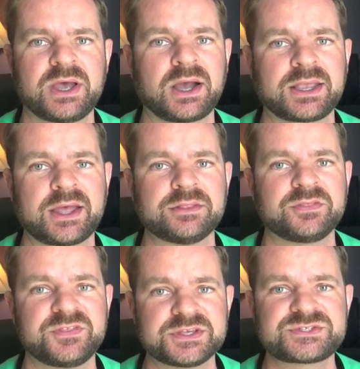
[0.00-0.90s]
Again,
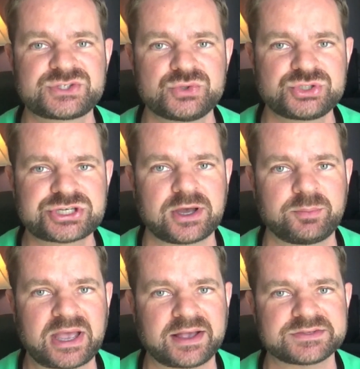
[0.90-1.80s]
this too shall
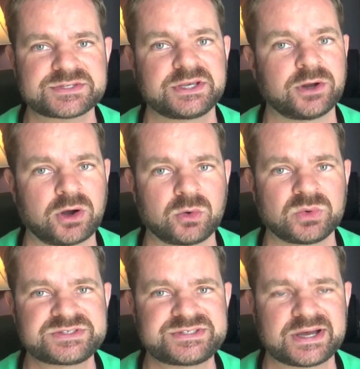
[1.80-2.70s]
pass. It
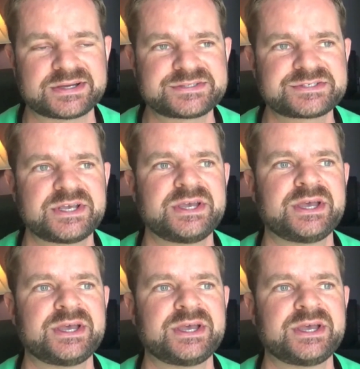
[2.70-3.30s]
always does.